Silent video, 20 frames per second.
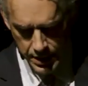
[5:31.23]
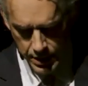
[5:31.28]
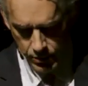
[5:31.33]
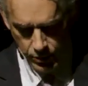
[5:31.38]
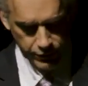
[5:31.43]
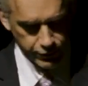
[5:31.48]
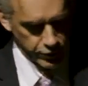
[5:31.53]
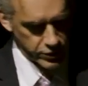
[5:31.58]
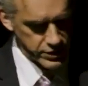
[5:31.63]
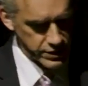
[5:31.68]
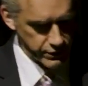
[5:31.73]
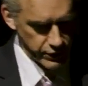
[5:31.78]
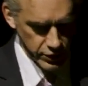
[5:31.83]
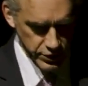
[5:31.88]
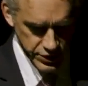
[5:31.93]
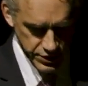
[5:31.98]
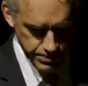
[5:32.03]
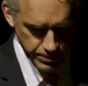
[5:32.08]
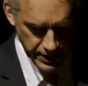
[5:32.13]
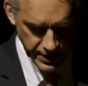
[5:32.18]
well, first of all,
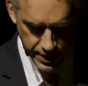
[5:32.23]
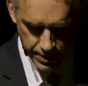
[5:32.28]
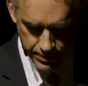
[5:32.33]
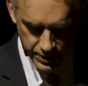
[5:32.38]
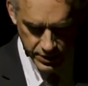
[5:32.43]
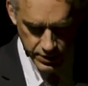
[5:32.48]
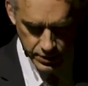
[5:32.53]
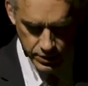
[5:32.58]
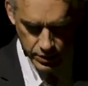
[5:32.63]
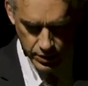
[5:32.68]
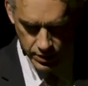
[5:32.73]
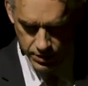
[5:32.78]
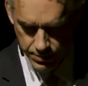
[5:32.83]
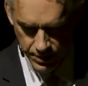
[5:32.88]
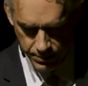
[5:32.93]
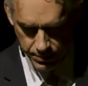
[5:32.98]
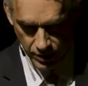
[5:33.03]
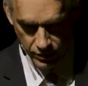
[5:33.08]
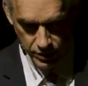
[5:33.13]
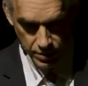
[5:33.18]
just by coming to talk to me
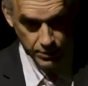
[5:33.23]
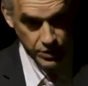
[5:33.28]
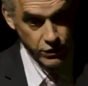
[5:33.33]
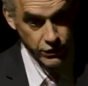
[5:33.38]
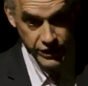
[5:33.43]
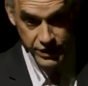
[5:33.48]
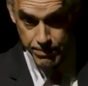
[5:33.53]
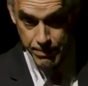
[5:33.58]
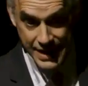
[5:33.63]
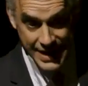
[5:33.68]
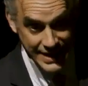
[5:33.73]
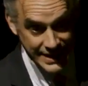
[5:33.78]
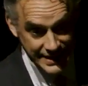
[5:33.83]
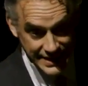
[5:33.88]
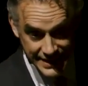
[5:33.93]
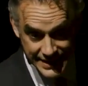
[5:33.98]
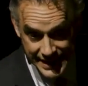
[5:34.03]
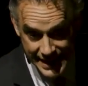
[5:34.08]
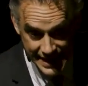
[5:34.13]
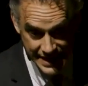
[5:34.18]
about them, you've admitted
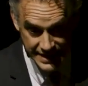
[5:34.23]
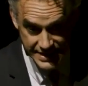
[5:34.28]
that they